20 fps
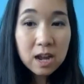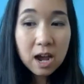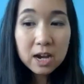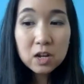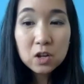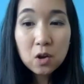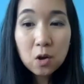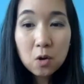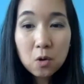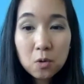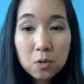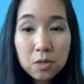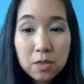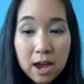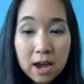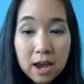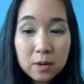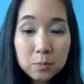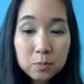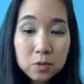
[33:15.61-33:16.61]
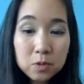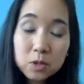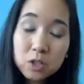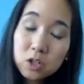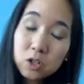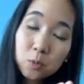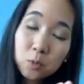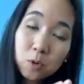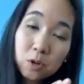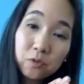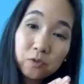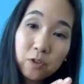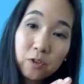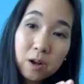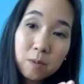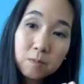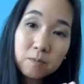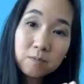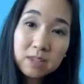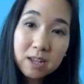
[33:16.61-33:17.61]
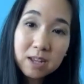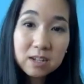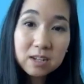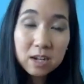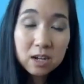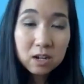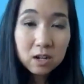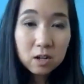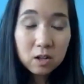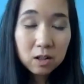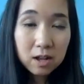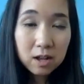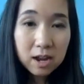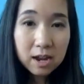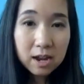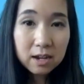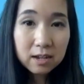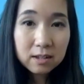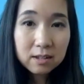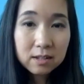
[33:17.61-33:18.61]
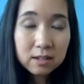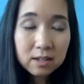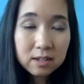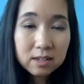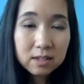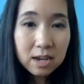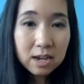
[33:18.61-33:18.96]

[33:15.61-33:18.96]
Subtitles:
I know that to work from Zentail and